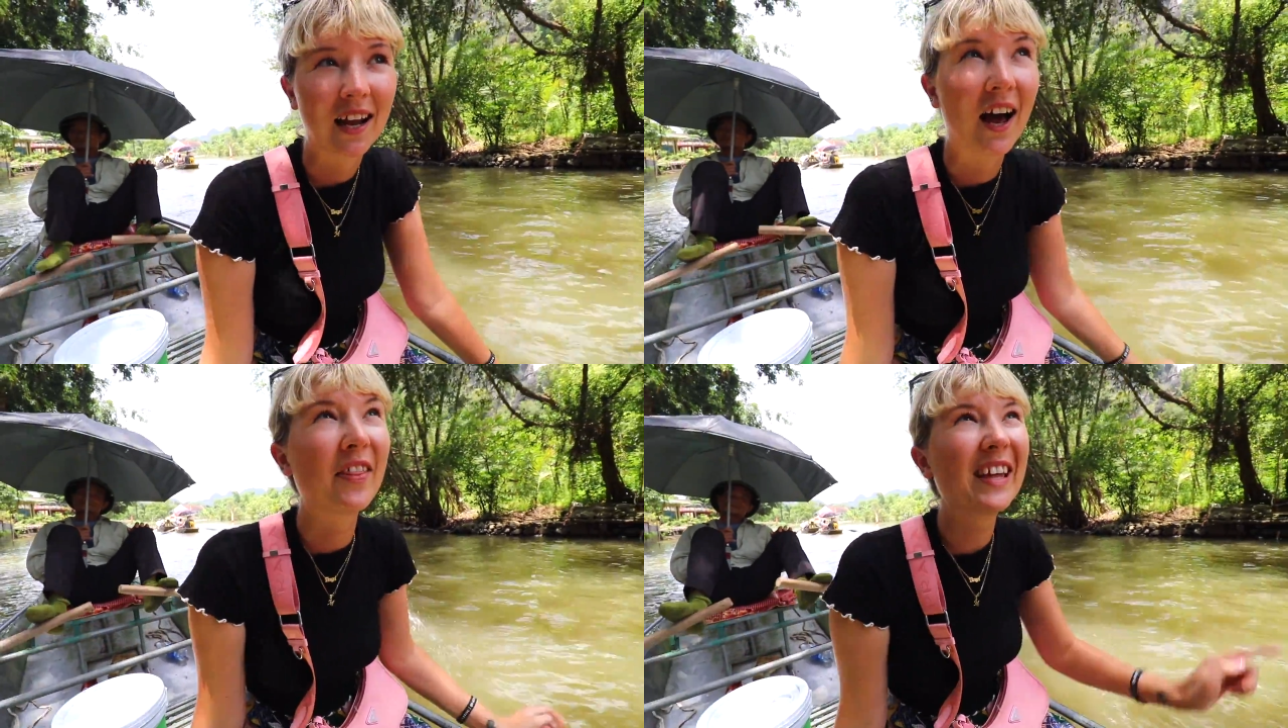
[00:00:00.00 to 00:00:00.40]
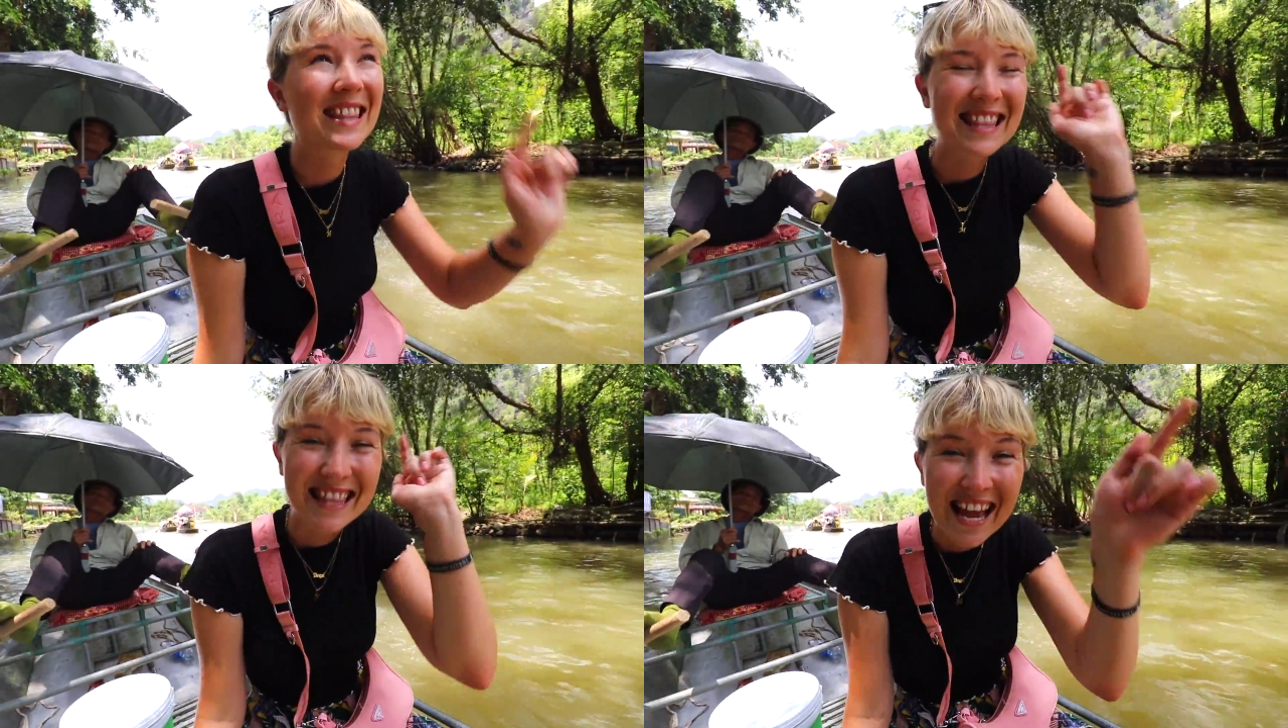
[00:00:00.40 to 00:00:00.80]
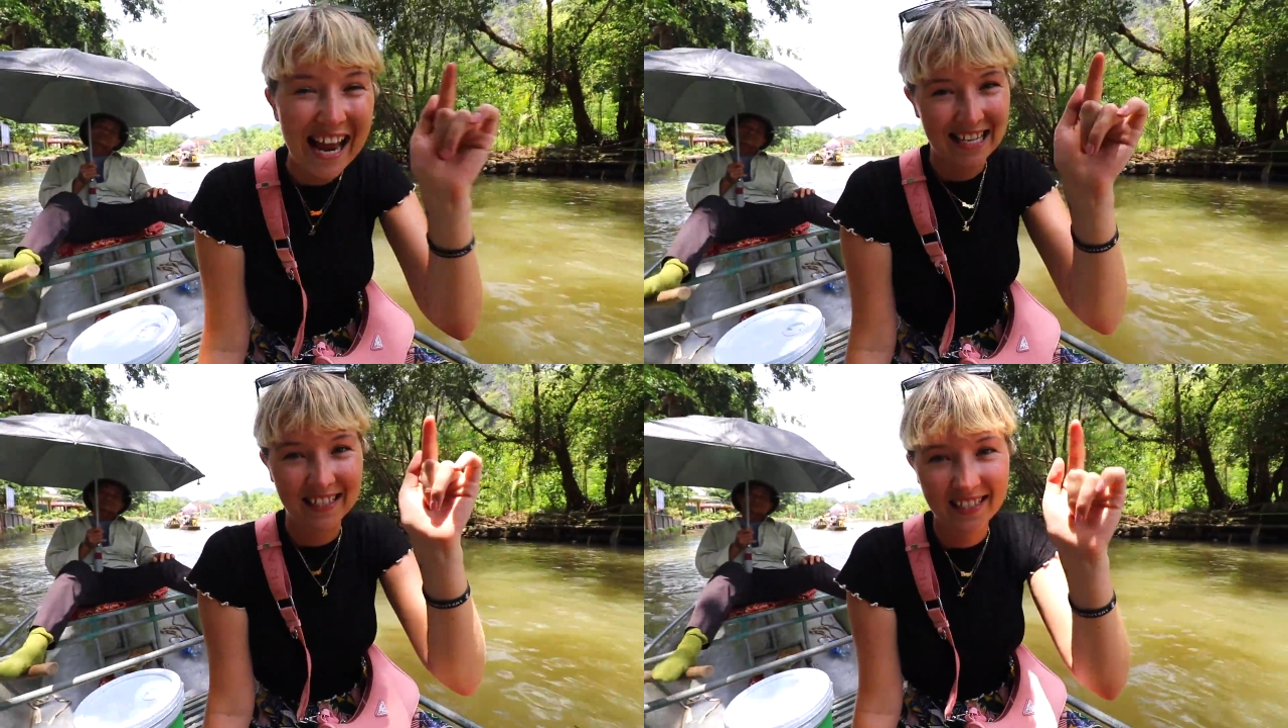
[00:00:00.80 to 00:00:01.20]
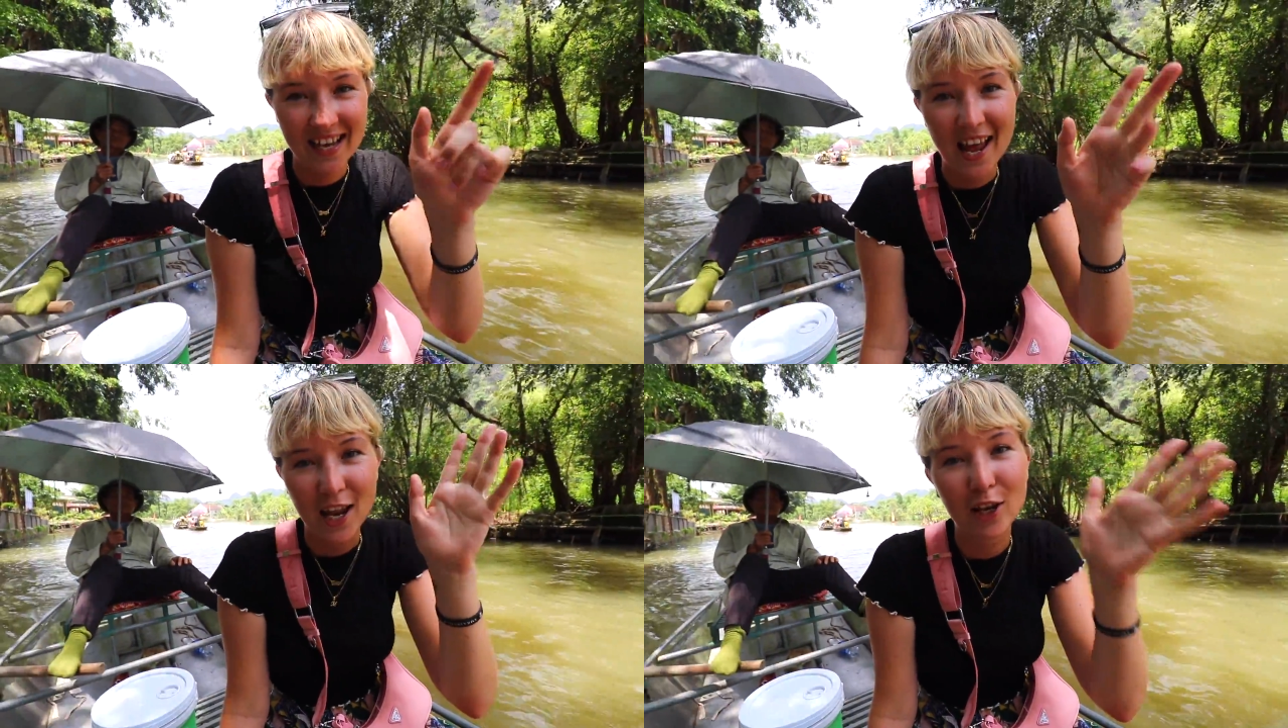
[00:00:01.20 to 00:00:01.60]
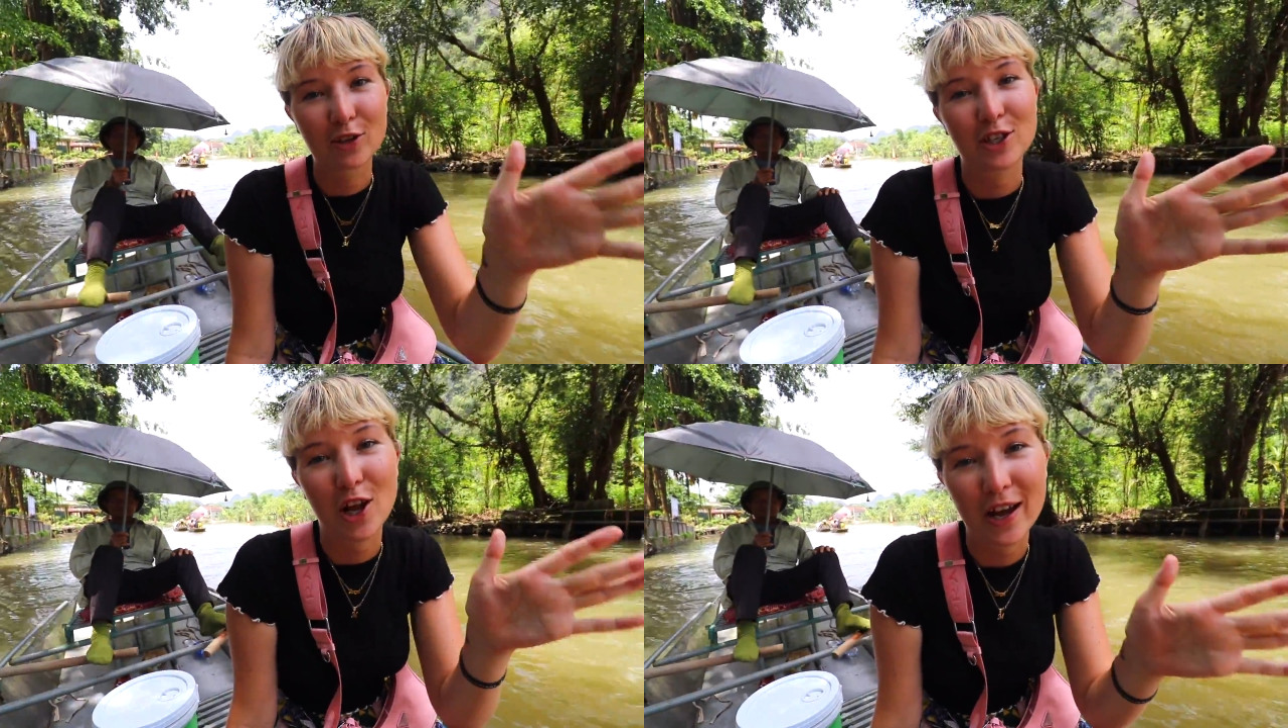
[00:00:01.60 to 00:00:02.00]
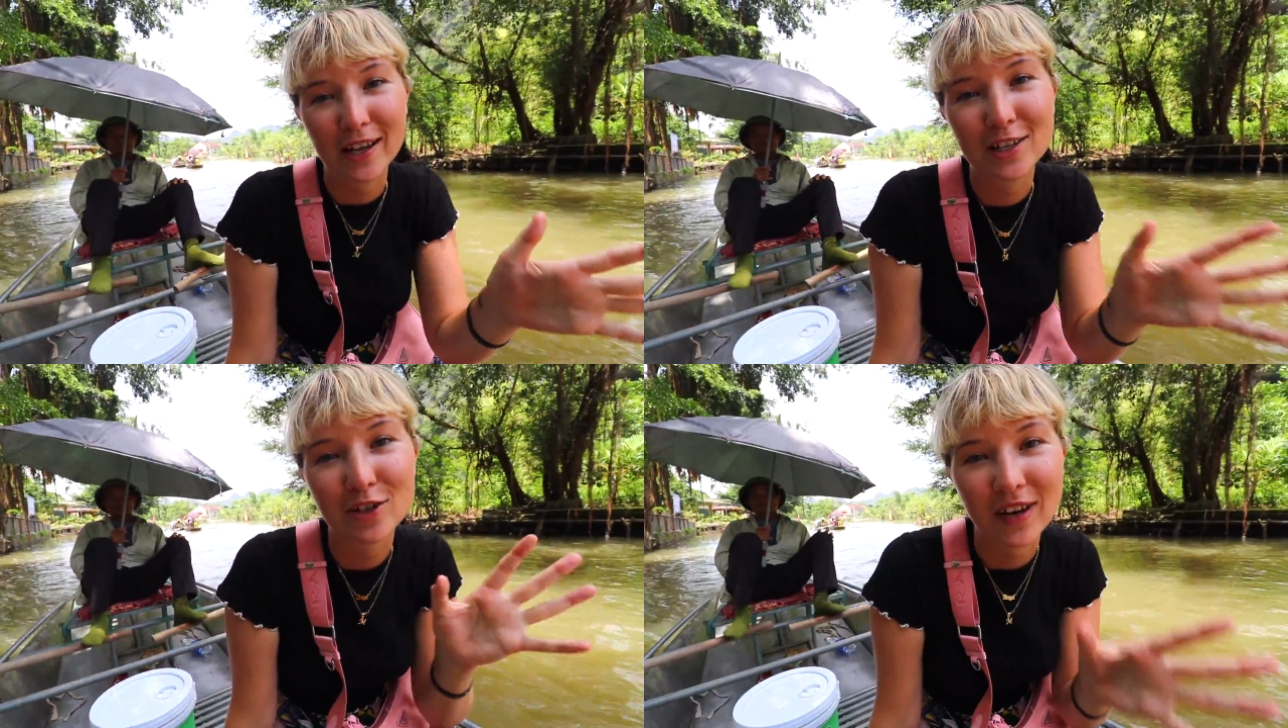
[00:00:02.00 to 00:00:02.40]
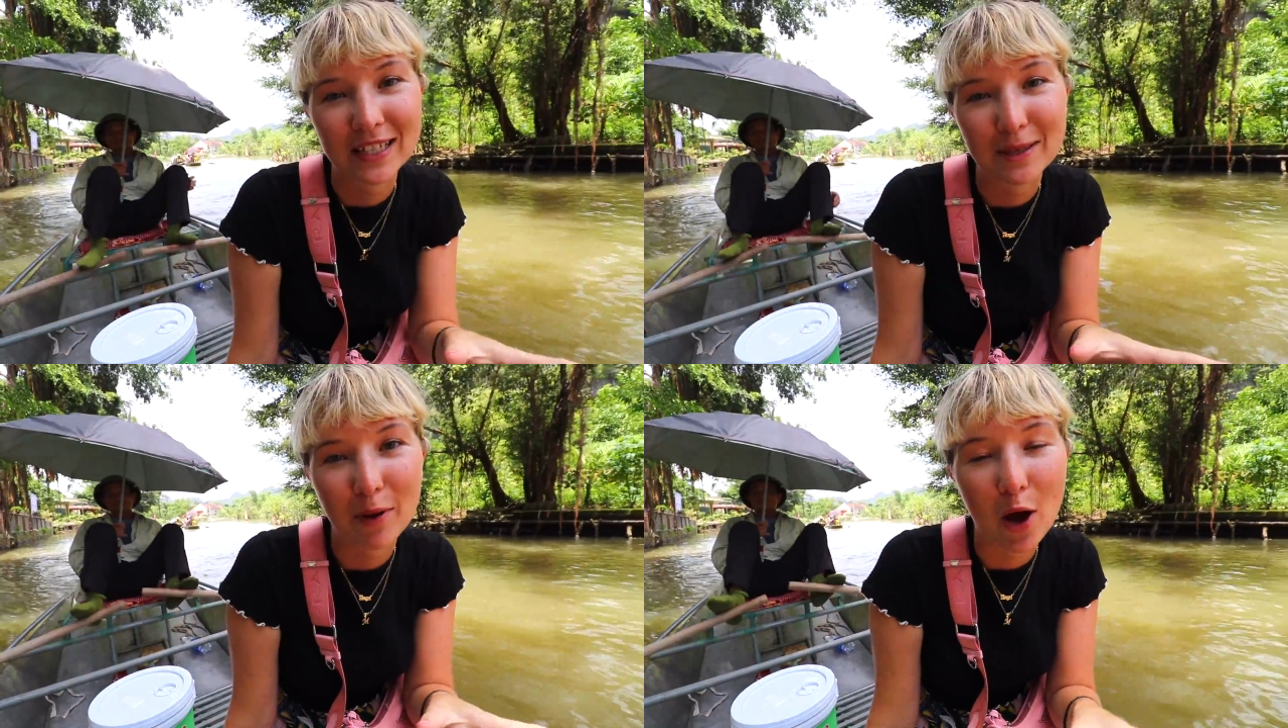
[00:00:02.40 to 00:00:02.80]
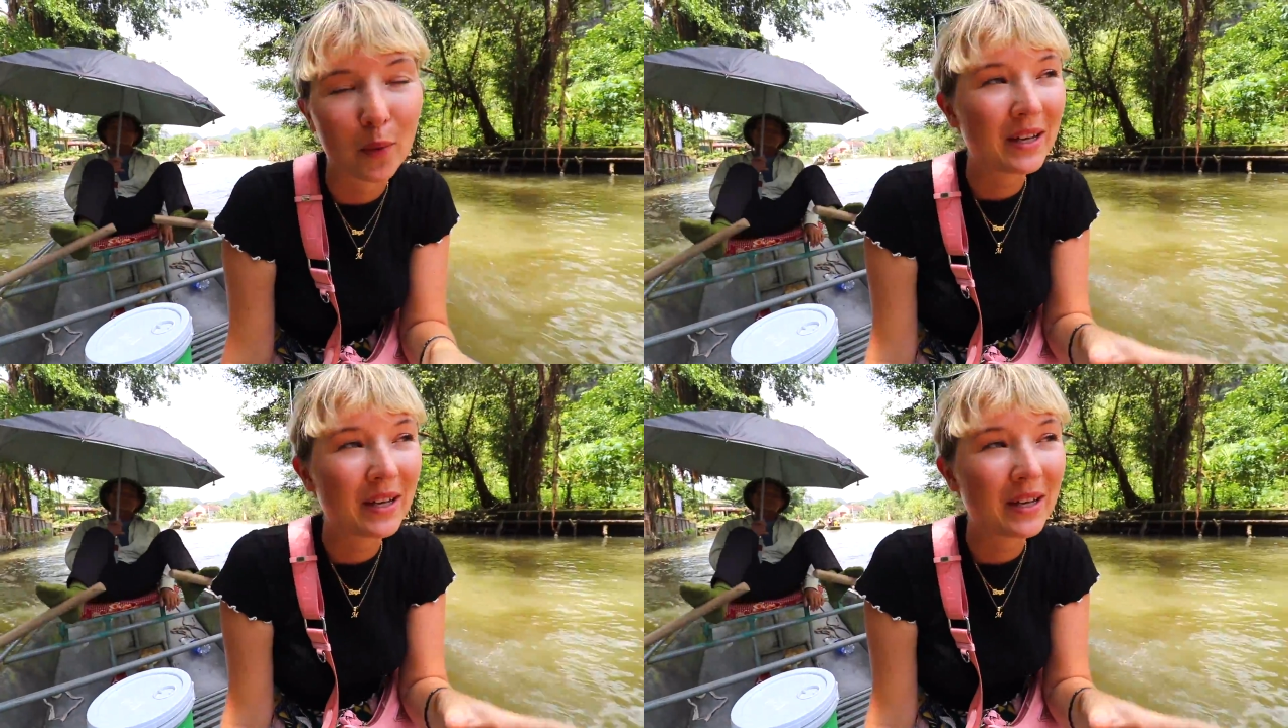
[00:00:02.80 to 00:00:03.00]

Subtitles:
I think this looks like Jurassic Park.